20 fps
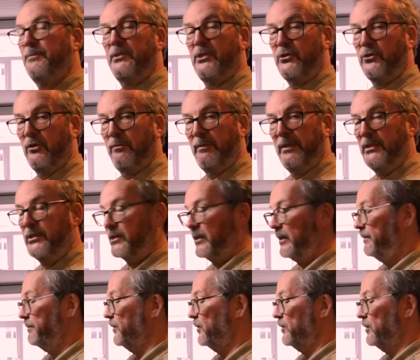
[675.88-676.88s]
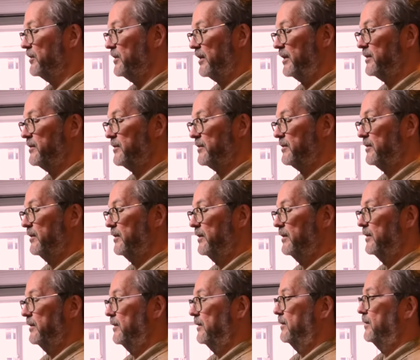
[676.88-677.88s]
position immediately because it's
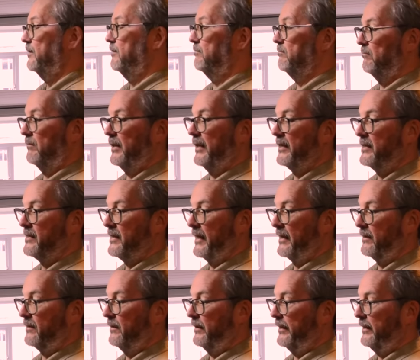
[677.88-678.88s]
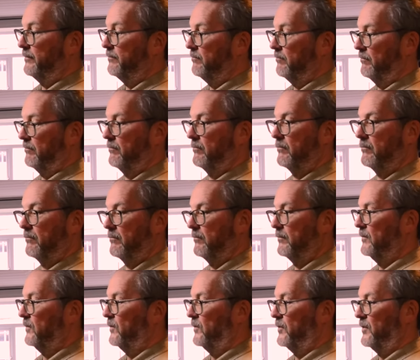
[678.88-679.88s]
exactly
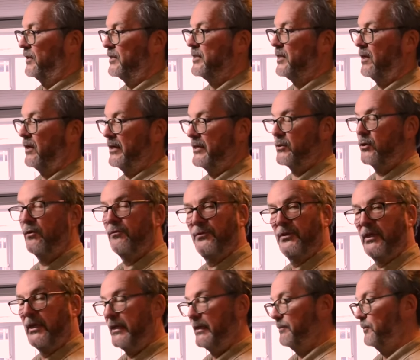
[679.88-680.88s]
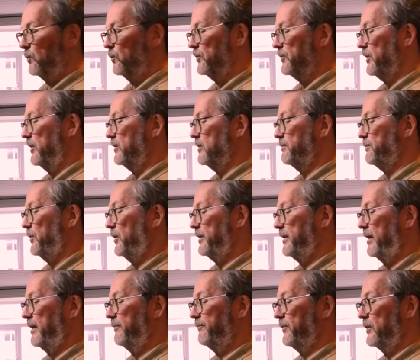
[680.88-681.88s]
the size of the keyboard. So you just put it
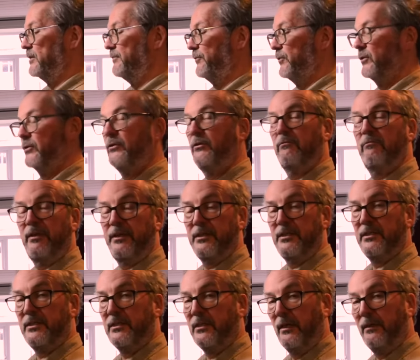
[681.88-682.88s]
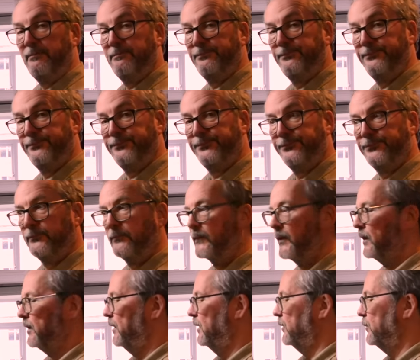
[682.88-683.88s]
down in front of you and you're ready to
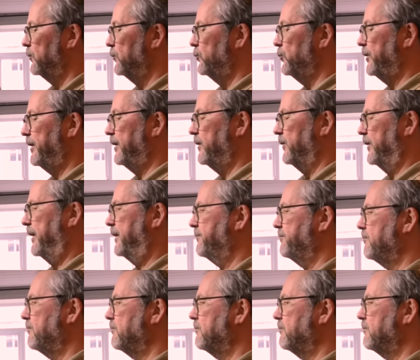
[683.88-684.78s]
type. Goody, goody.